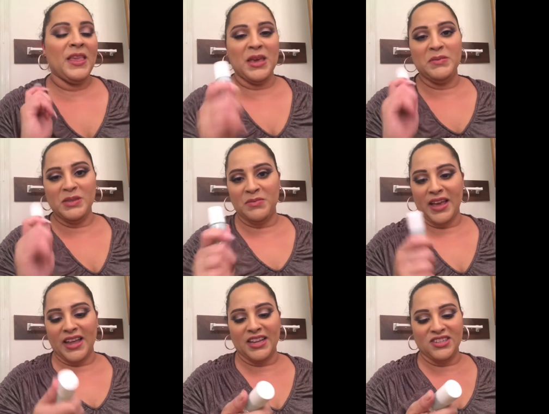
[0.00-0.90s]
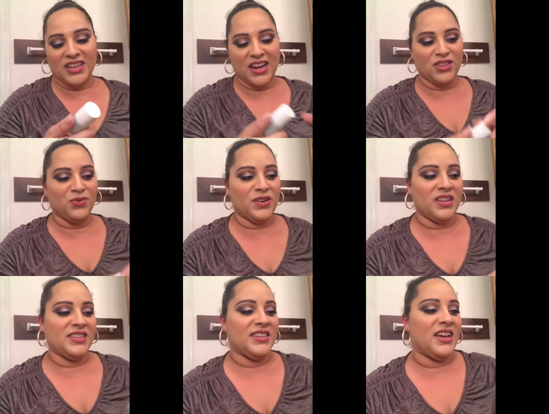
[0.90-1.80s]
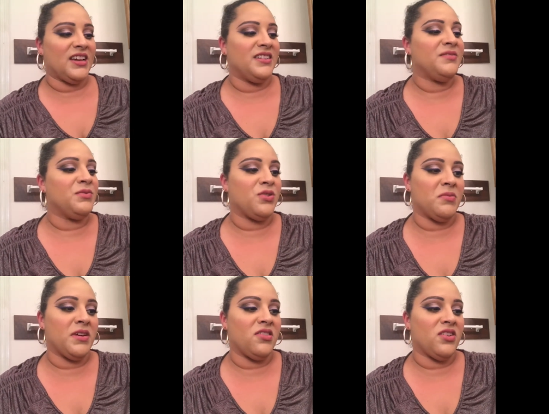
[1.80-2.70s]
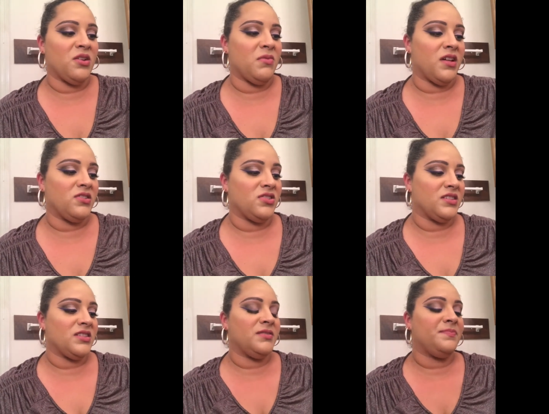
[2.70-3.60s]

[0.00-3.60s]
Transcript: Ipsy bag and I just kind of threw it on the side with all my other nail polishes.